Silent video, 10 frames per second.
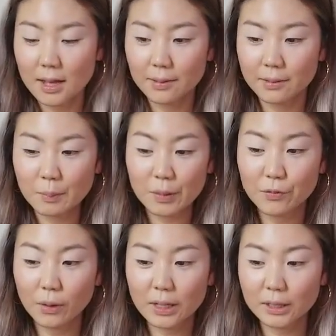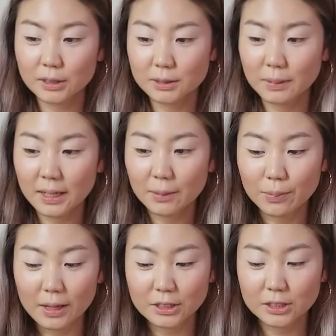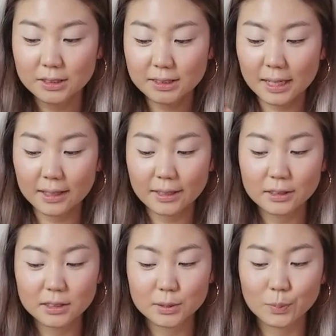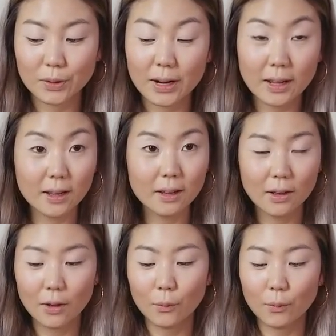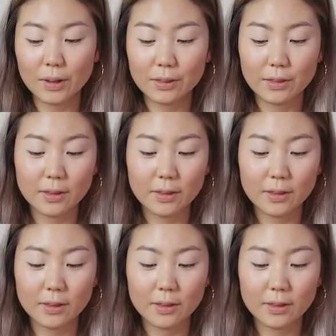And before I use my brushes, I like to spray with